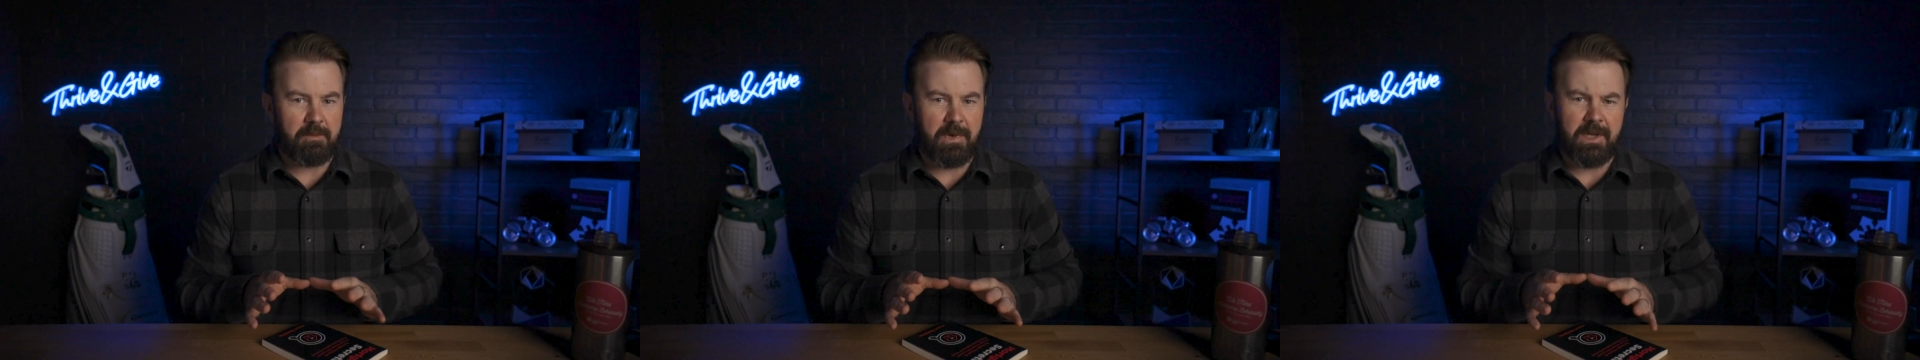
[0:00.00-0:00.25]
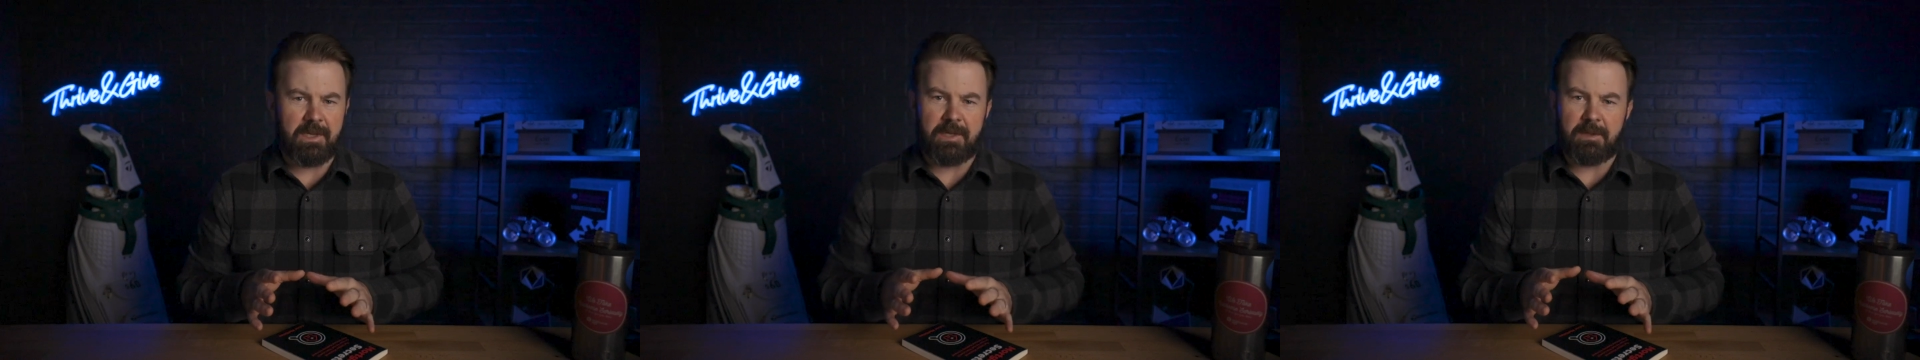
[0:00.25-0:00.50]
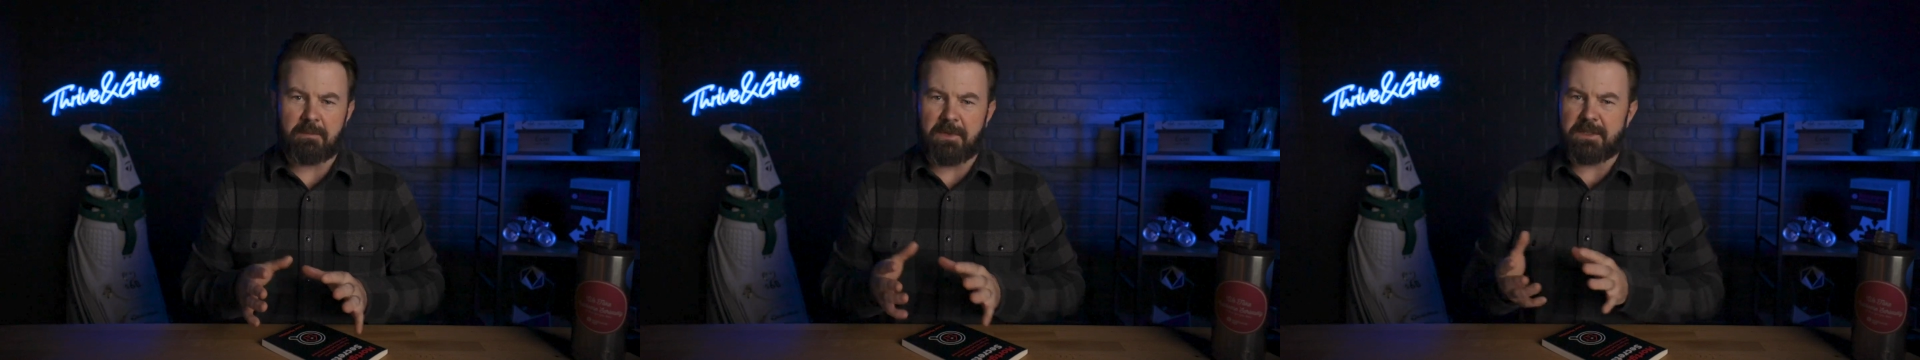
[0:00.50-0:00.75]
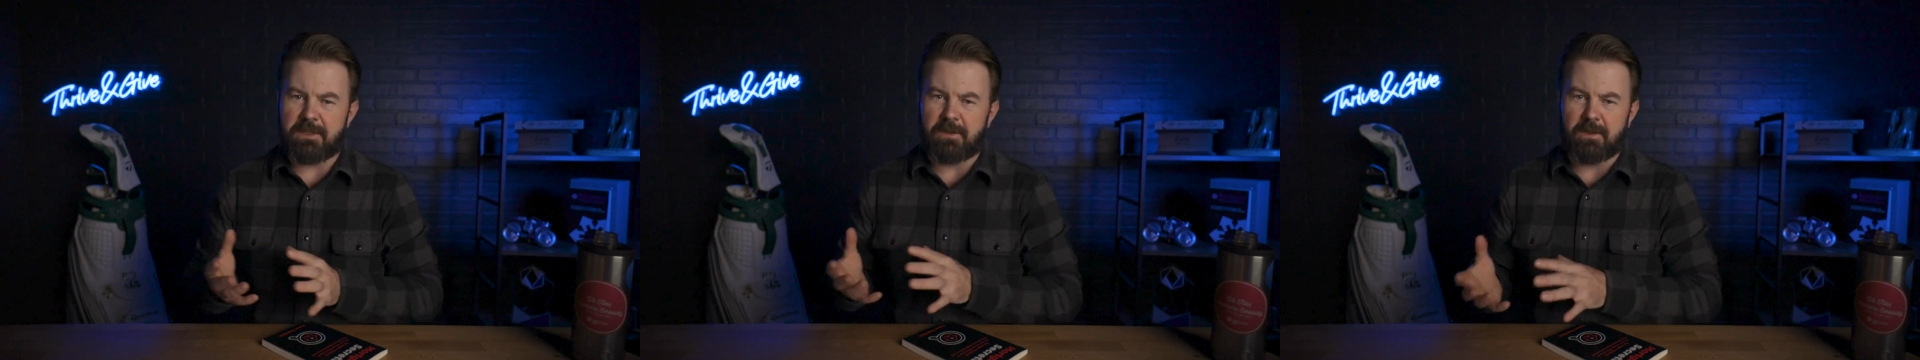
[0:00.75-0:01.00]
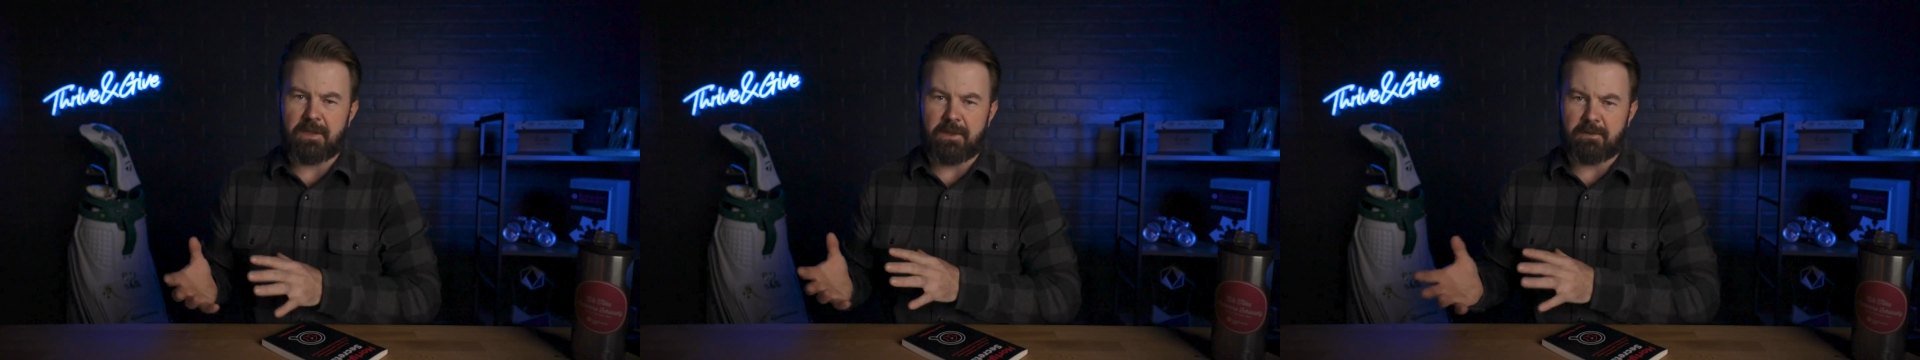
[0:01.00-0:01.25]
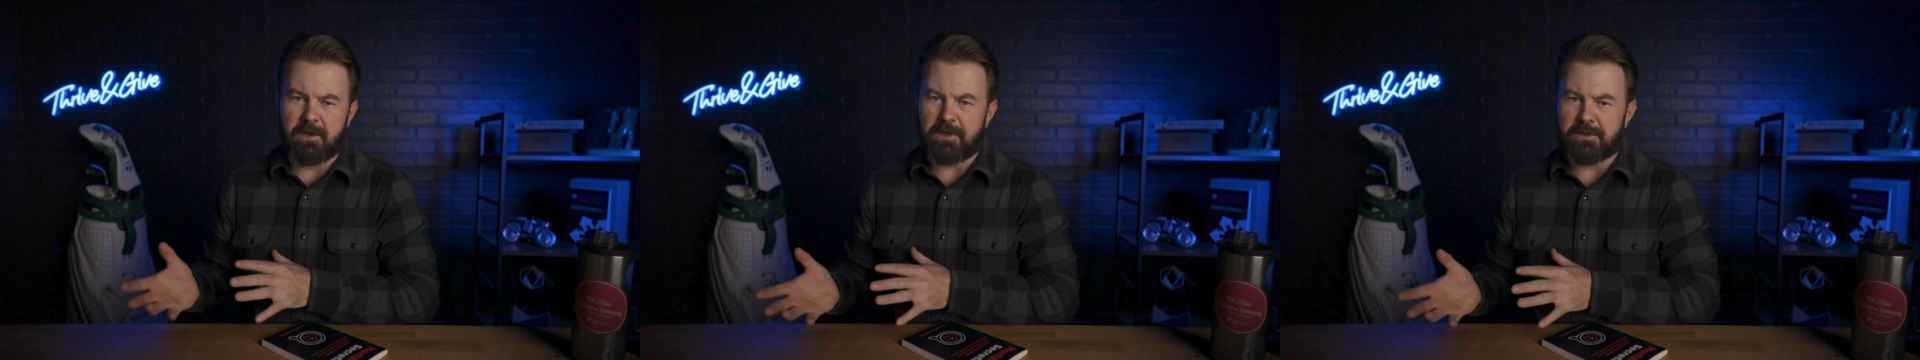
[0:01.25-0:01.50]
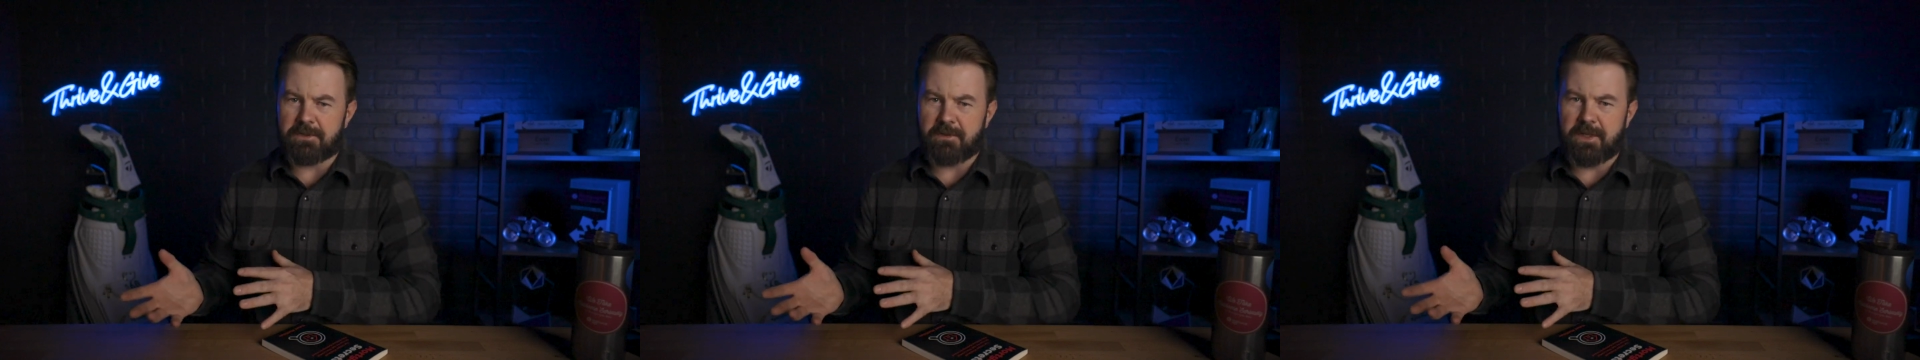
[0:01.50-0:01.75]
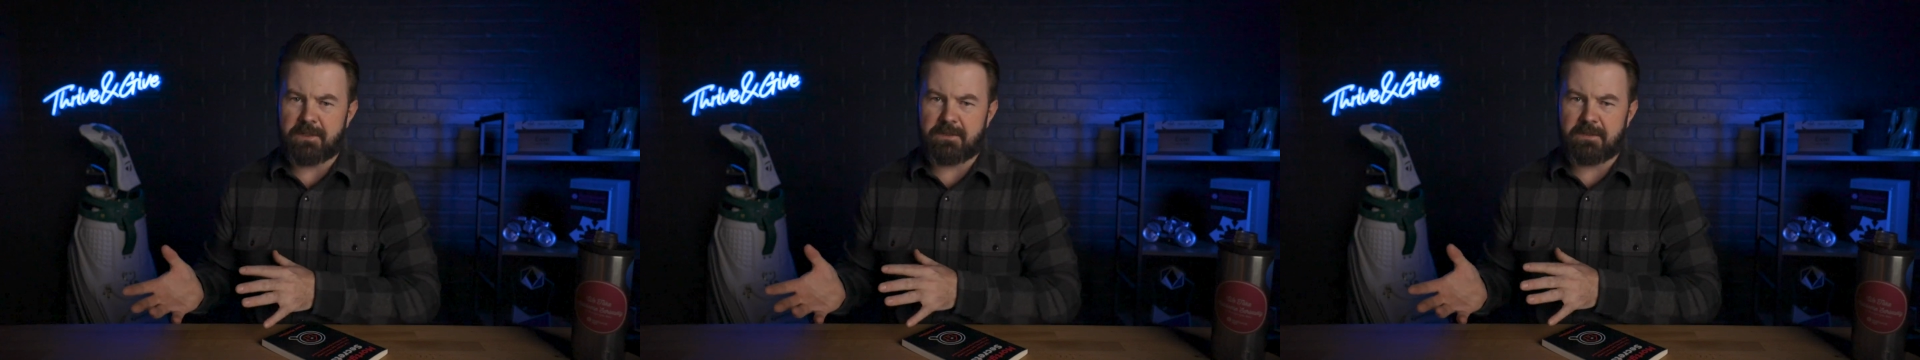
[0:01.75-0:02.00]
but it means a good thing for interest
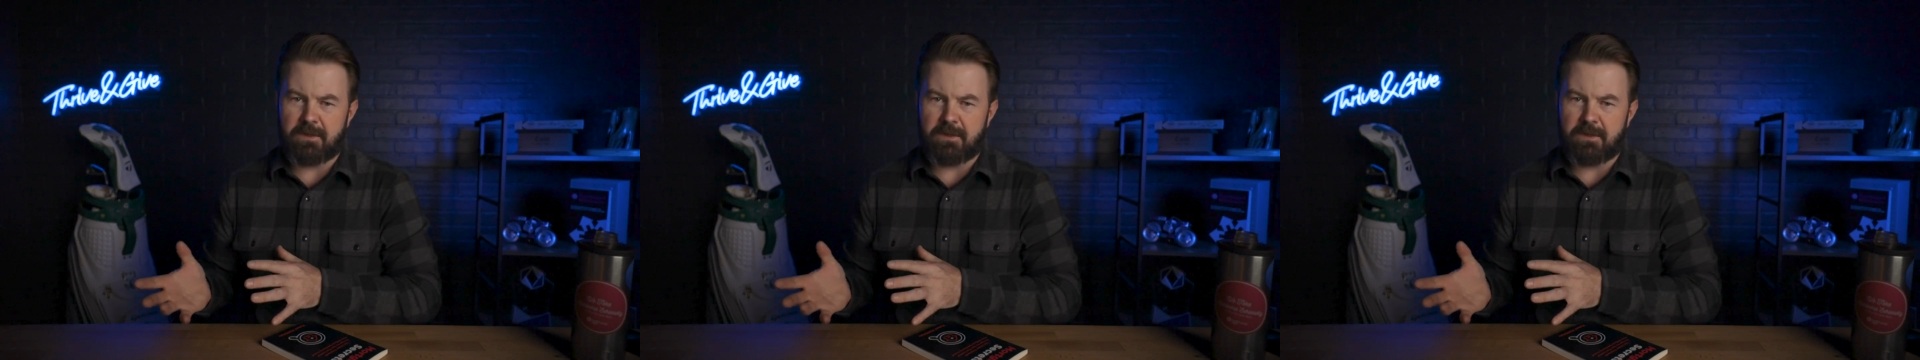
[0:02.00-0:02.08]
rates.